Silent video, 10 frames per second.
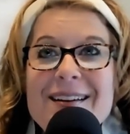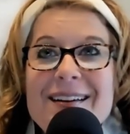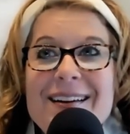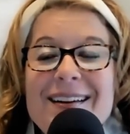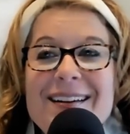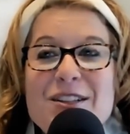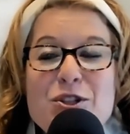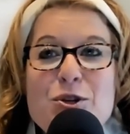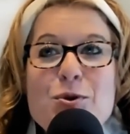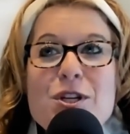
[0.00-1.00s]
to this
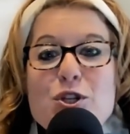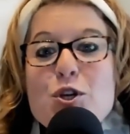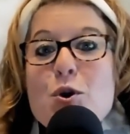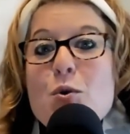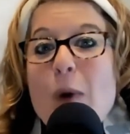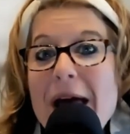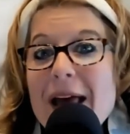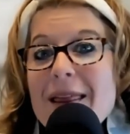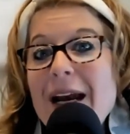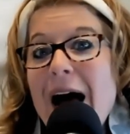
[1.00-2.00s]
new way that
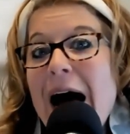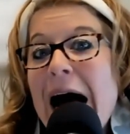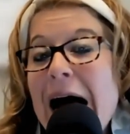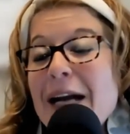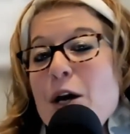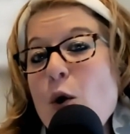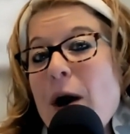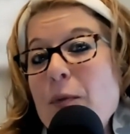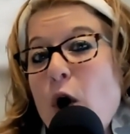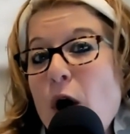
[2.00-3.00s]
I know I'm
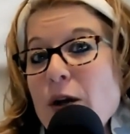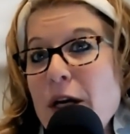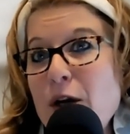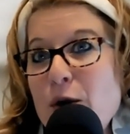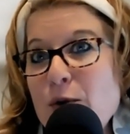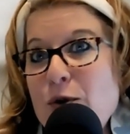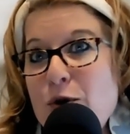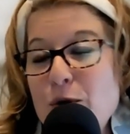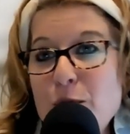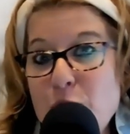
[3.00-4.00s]
calling you
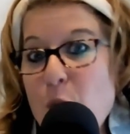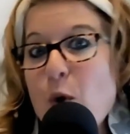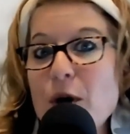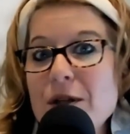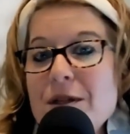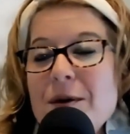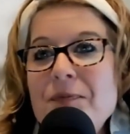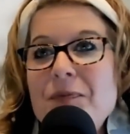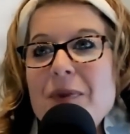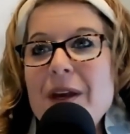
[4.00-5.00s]
towards
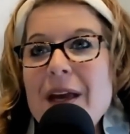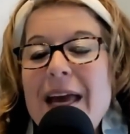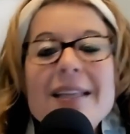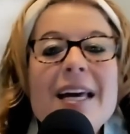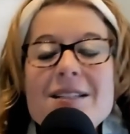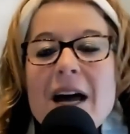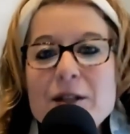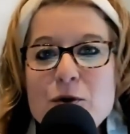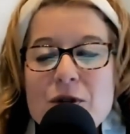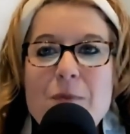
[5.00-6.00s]
unless I do
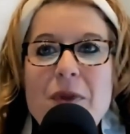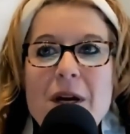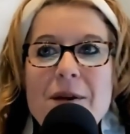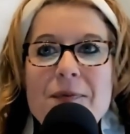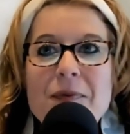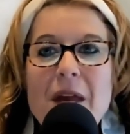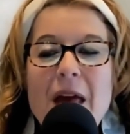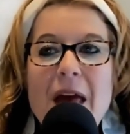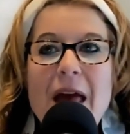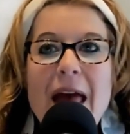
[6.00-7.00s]
something.
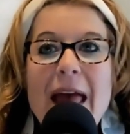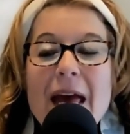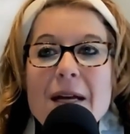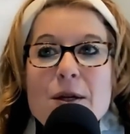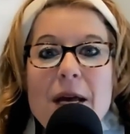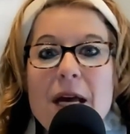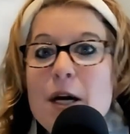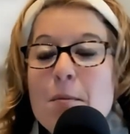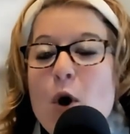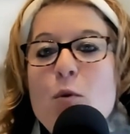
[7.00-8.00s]
And in a moment
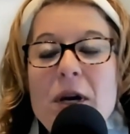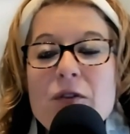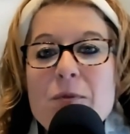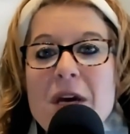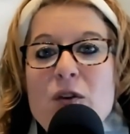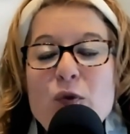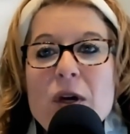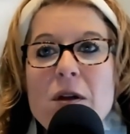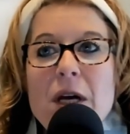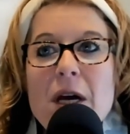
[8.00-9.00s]
of me feeling
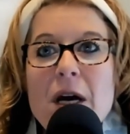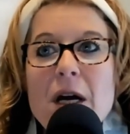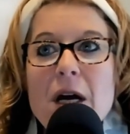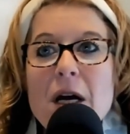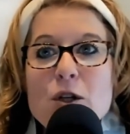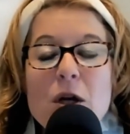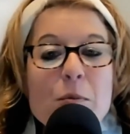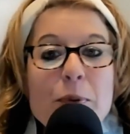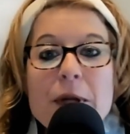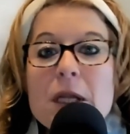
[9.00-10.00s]

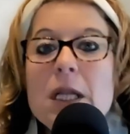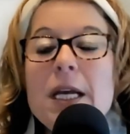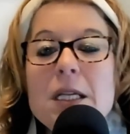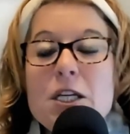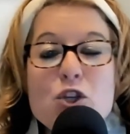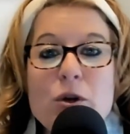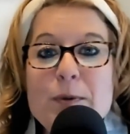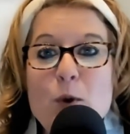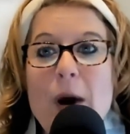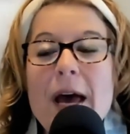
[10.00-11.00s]
completely stripped away
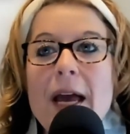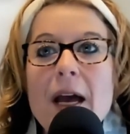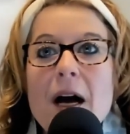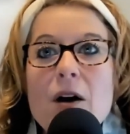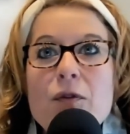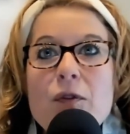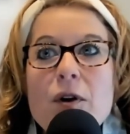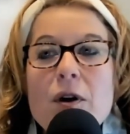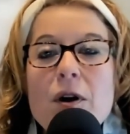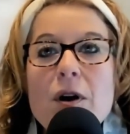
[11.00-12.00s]
of
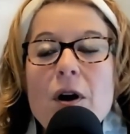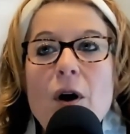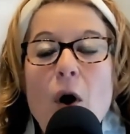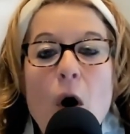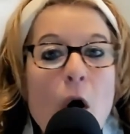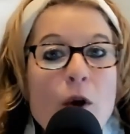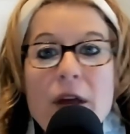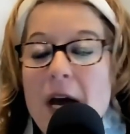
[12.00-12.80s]
all that I had known,